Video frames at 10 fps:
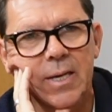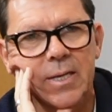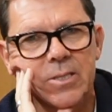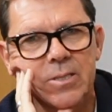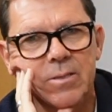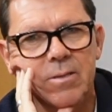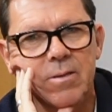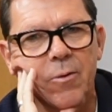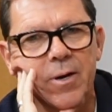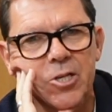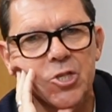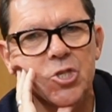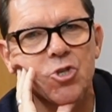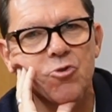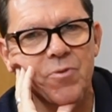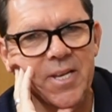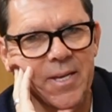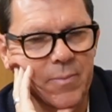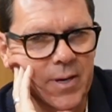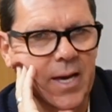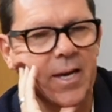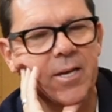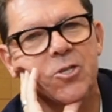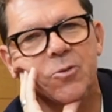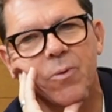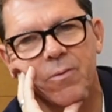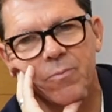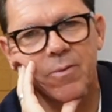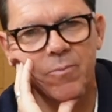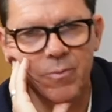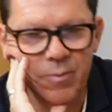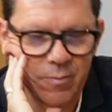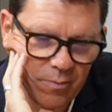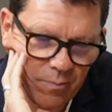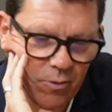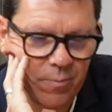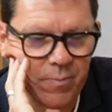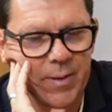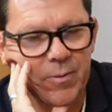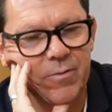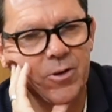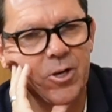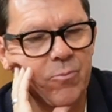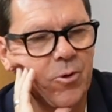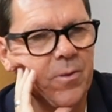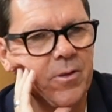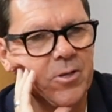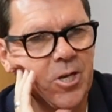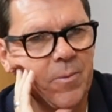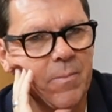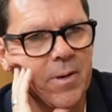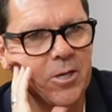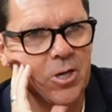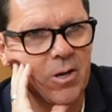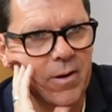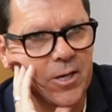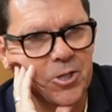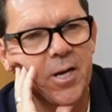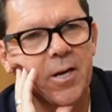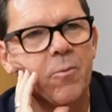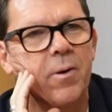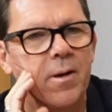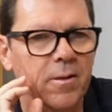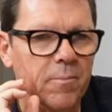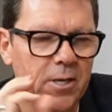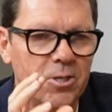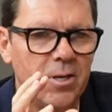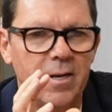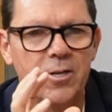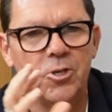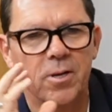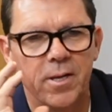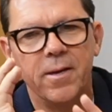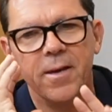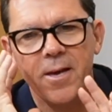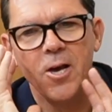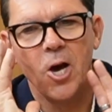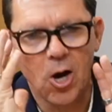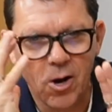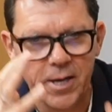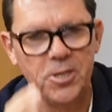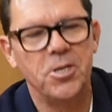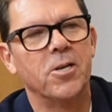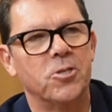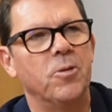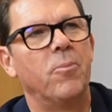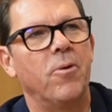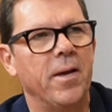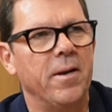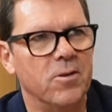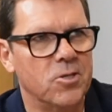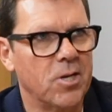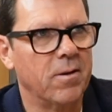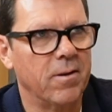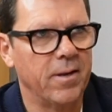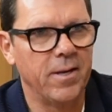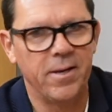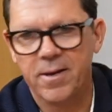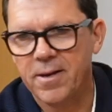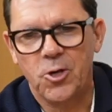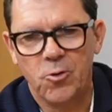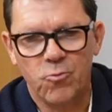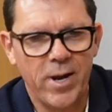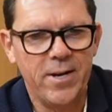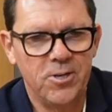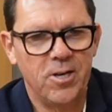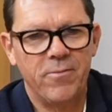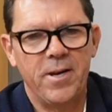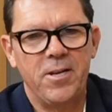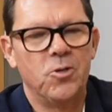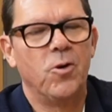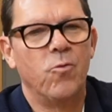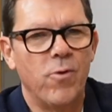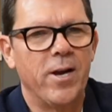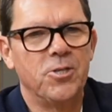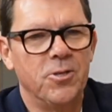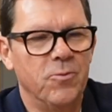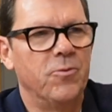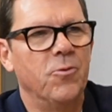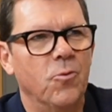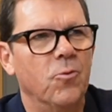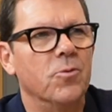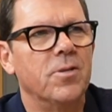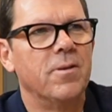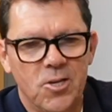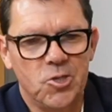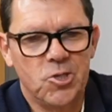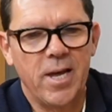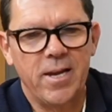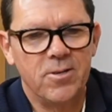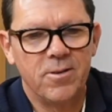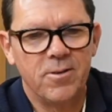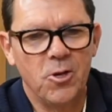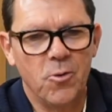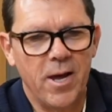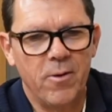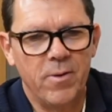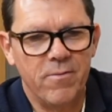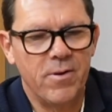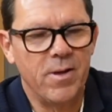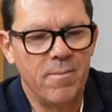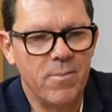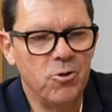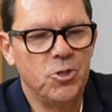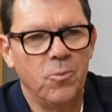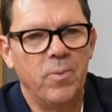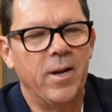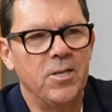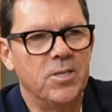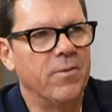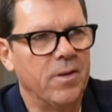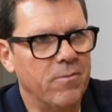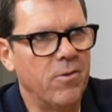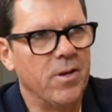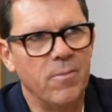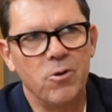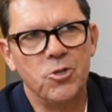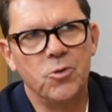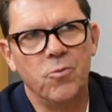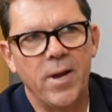It's, you know, an extreme case. People have heard of probably the term amygdala hijack, where the amygdala literally hijacks the brain, and suddenly you're rendered of any sort of rational thought. Instead, you're now in a very emotional place, having a very emotional